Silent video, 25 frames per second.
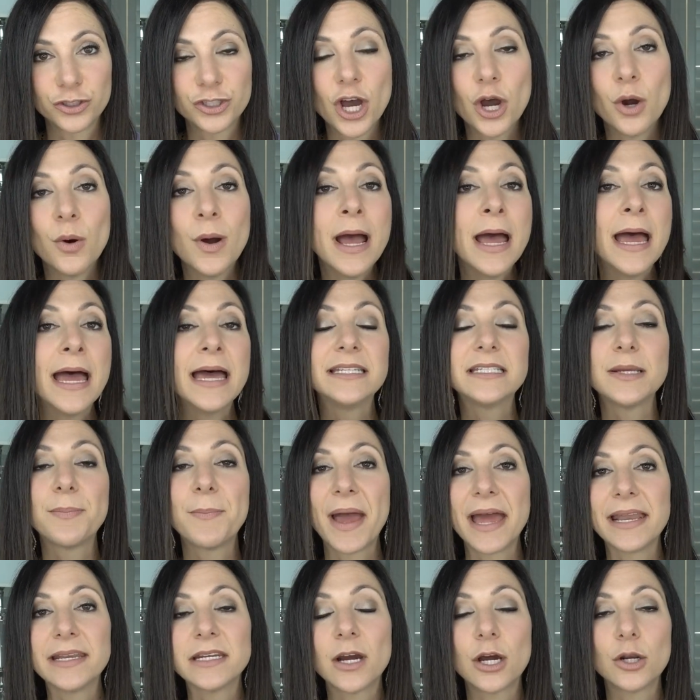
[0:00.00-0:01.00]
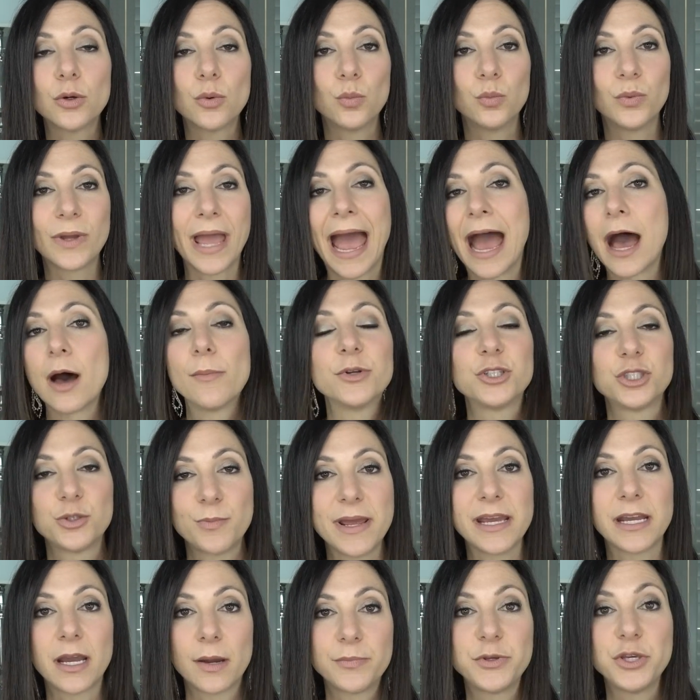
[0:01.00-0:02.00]
So depending on how much
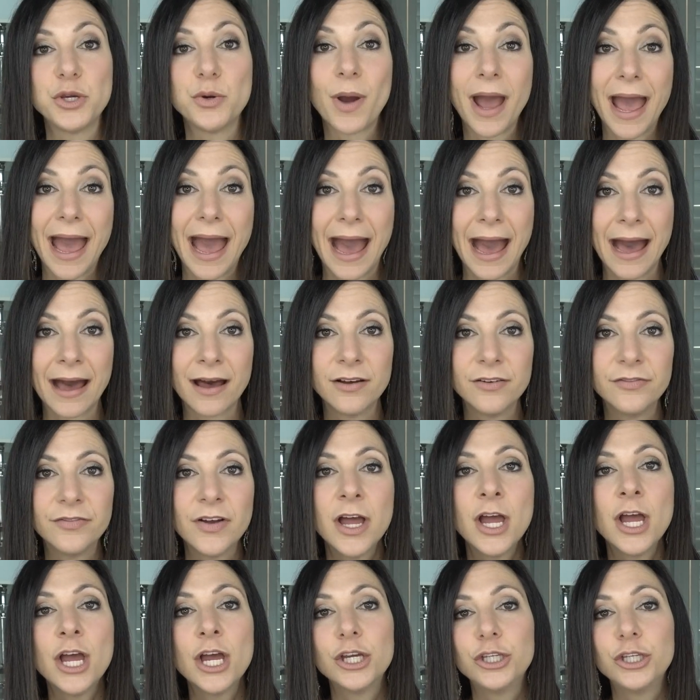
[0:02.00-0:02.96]
makeup you have,